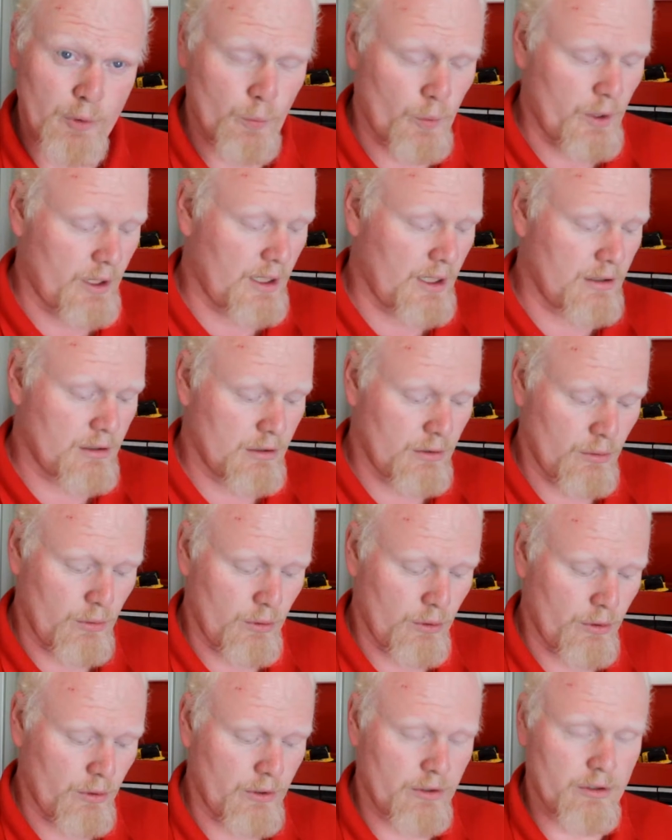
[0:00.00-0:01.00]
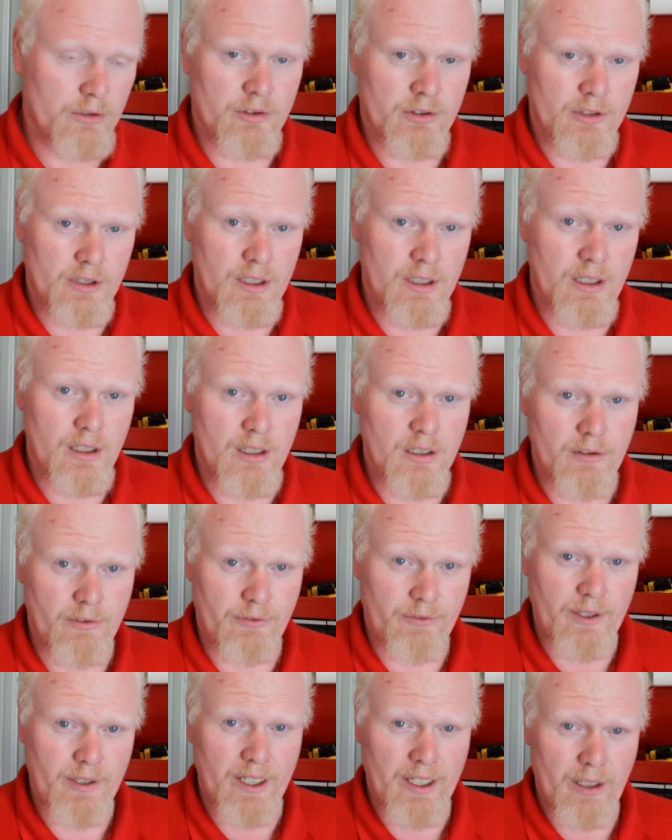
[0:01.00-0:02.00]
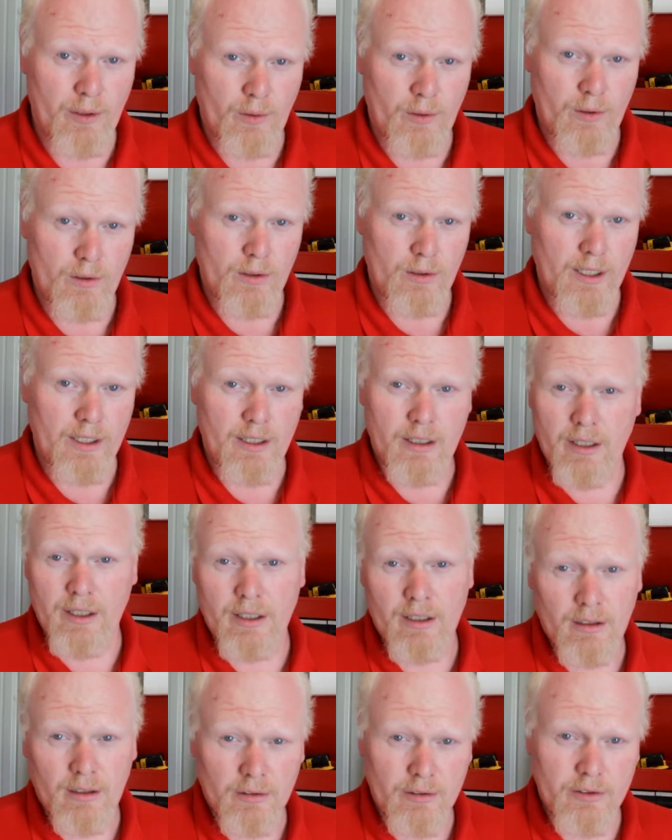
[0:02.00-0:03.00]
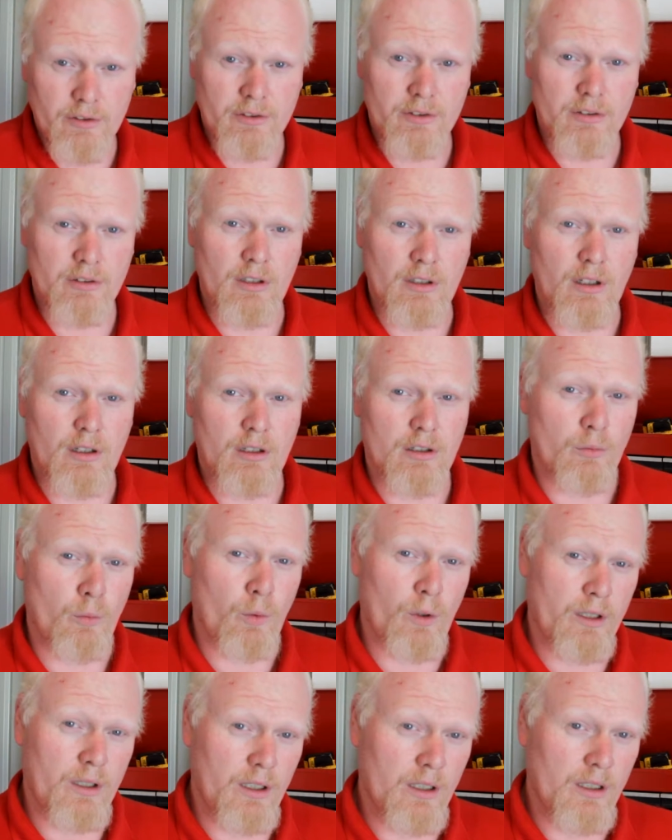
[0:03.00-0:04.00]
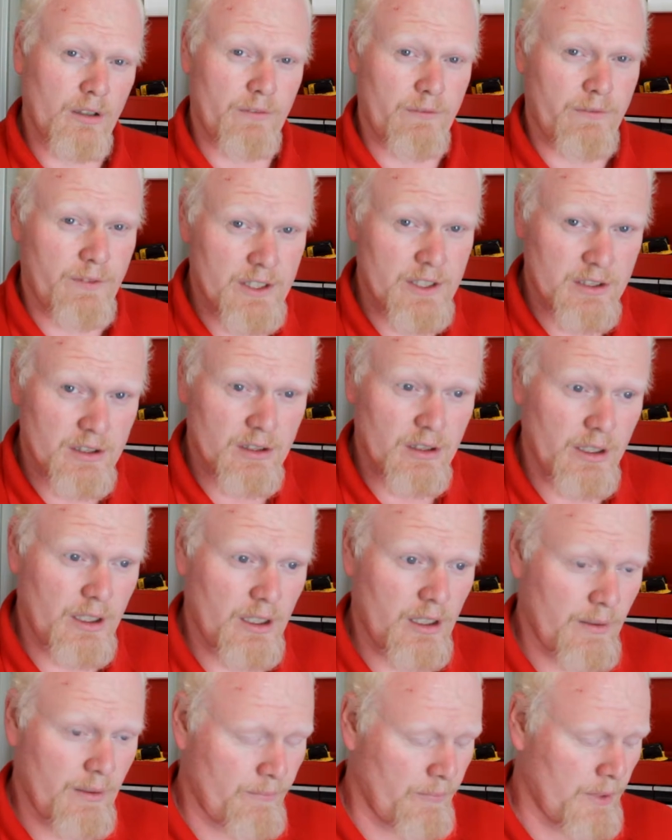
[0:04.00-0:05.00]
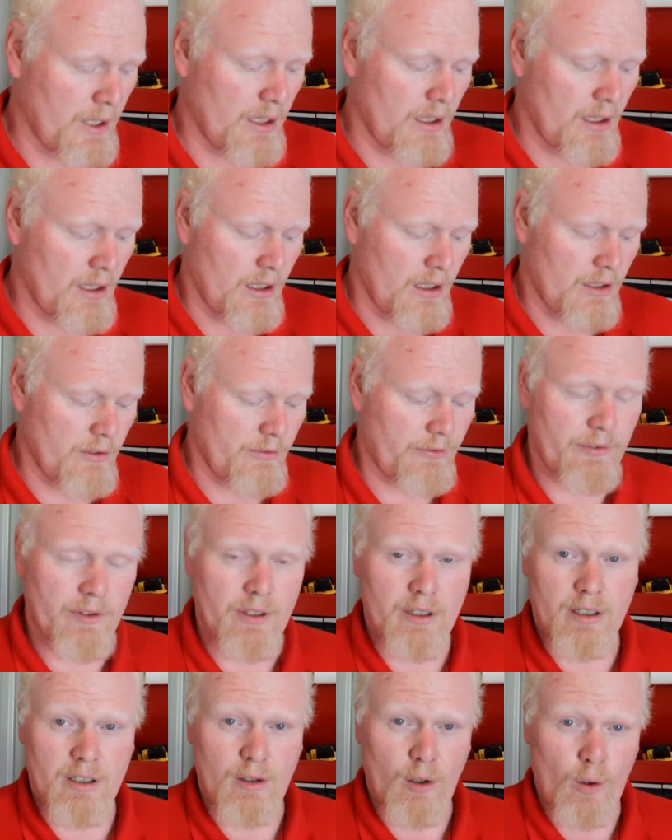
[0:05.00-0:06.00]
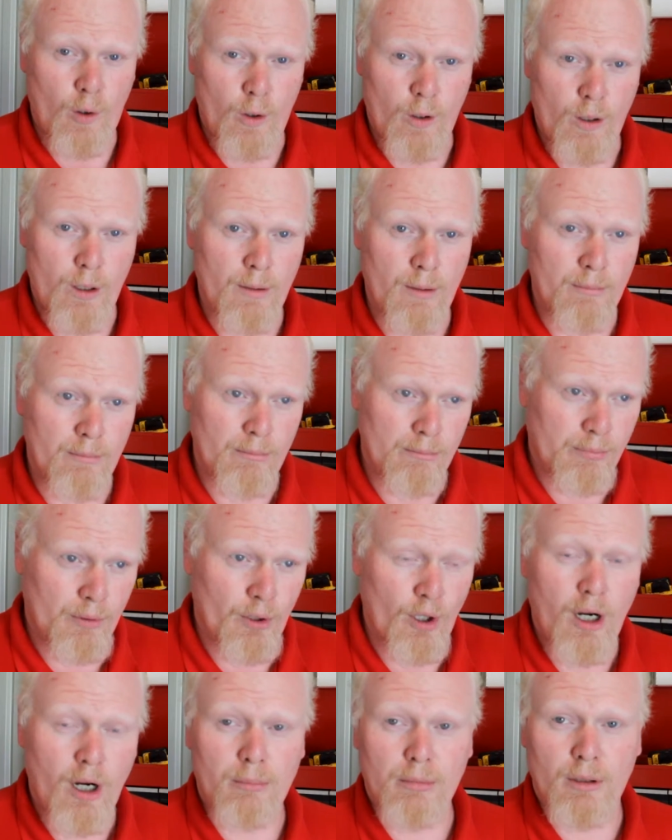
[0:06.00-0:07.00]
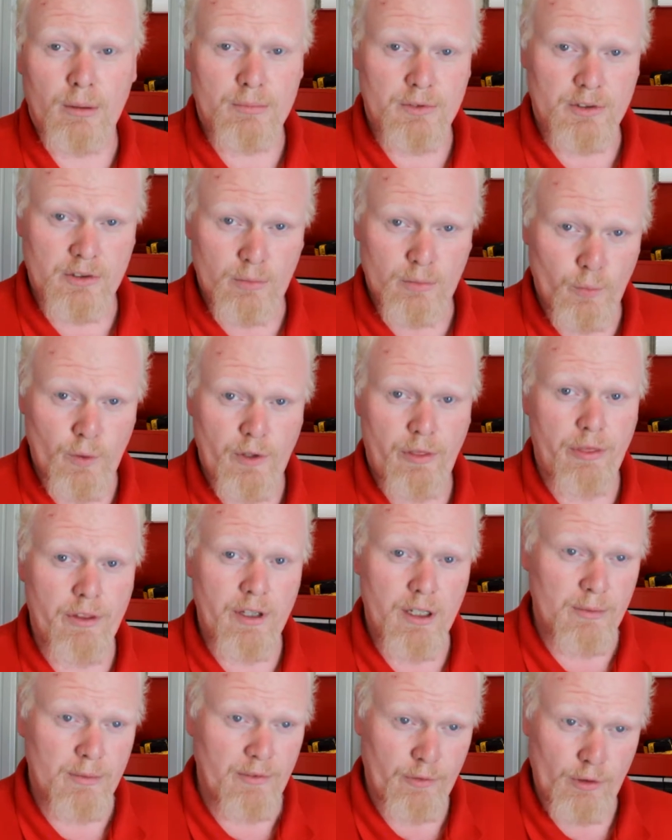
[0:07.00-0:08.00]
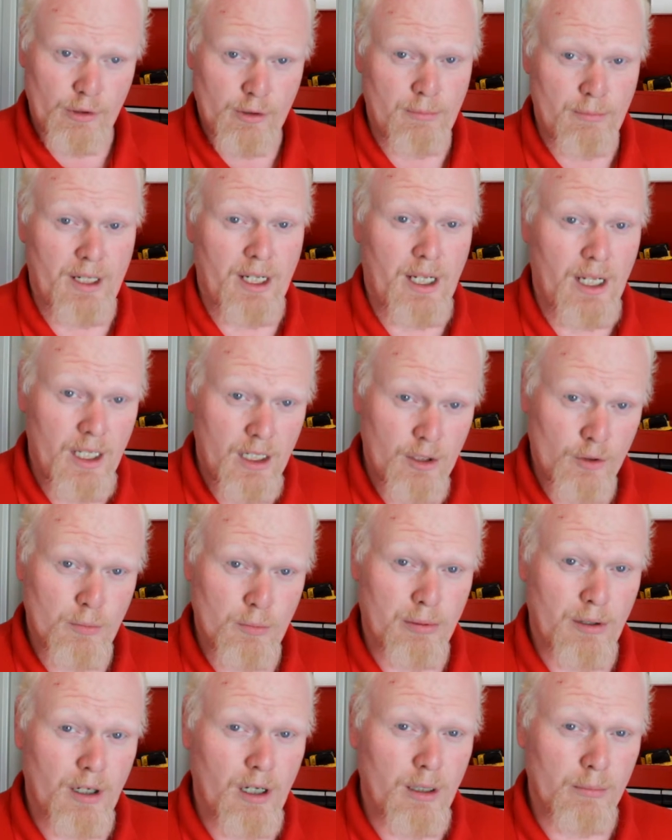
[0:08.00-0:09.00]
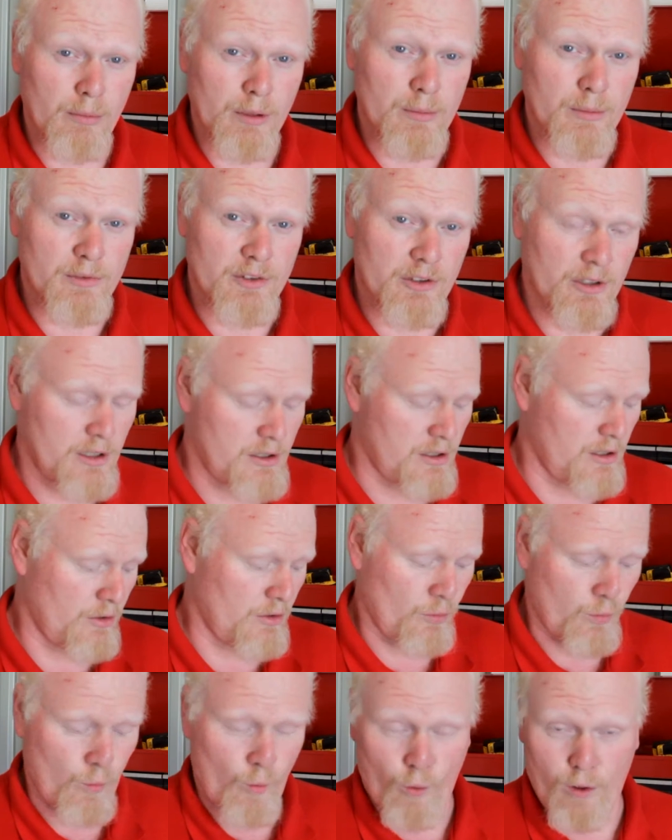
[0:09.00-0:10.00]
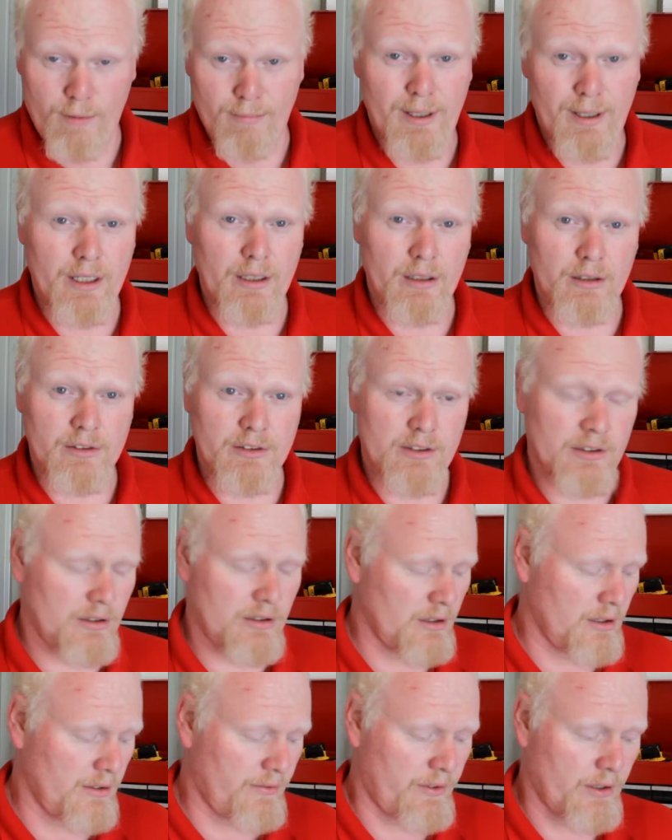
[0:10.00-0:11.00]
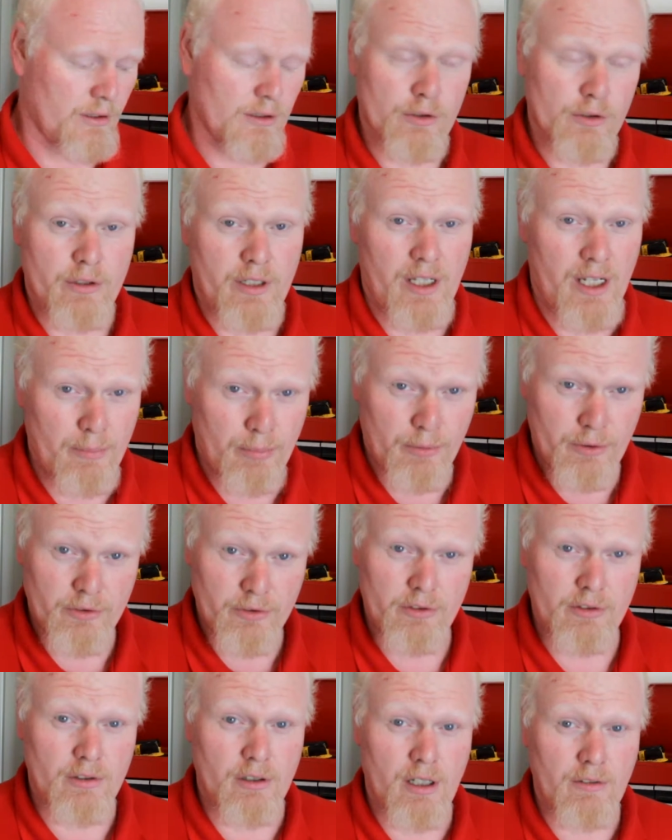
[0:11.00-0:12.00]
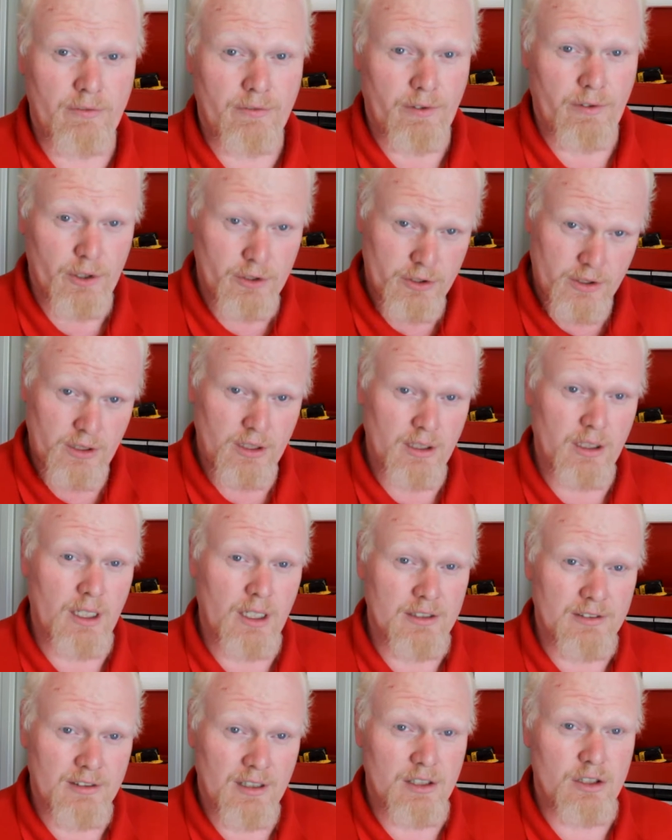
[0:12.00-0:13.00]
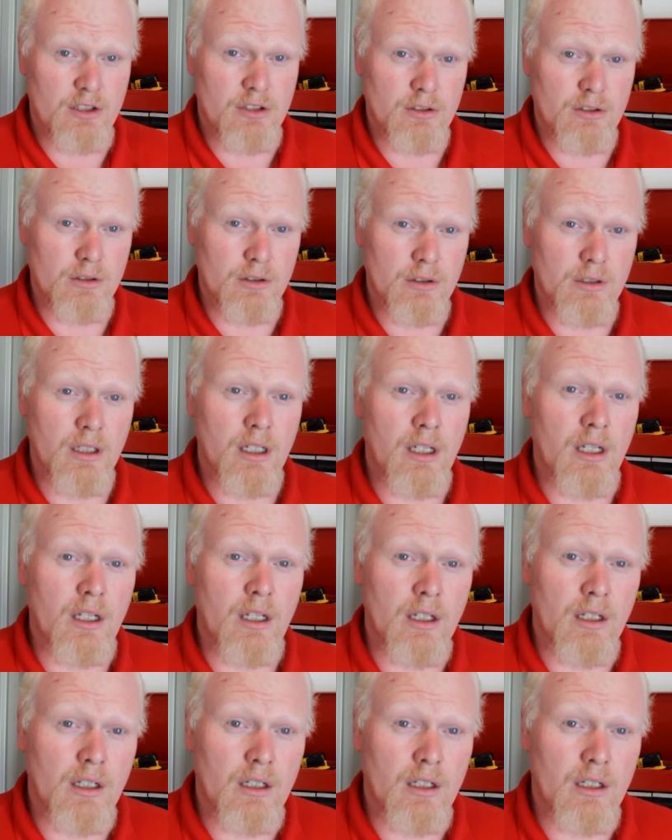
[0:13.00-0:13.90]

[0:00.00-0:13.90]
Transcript: We need to look to see if our air handlers are working efficiently, if there are problems with them, if there are mechanical problems such as worn belts, if there are dampers that are not functioning as they should.